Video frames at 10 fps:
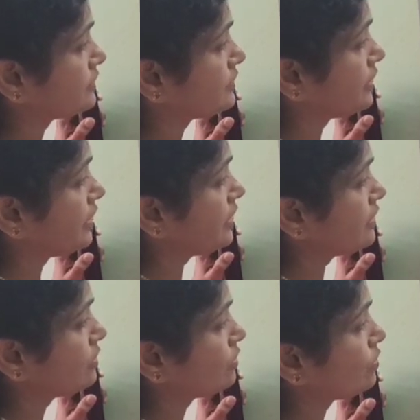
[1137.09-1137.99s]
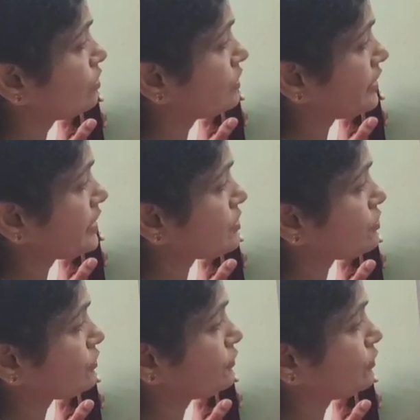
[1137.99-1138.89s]
3 whole raised
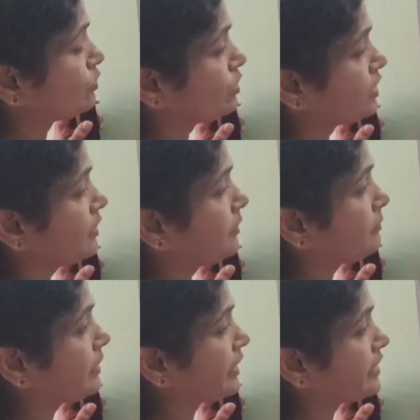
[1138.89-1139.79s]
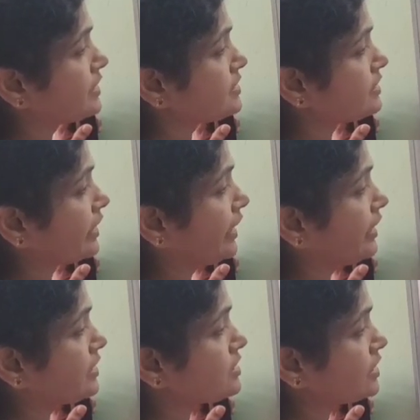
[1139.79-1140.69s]
to 4 minus
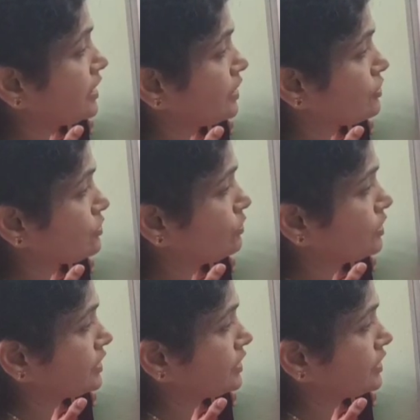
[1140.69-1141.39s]
8 into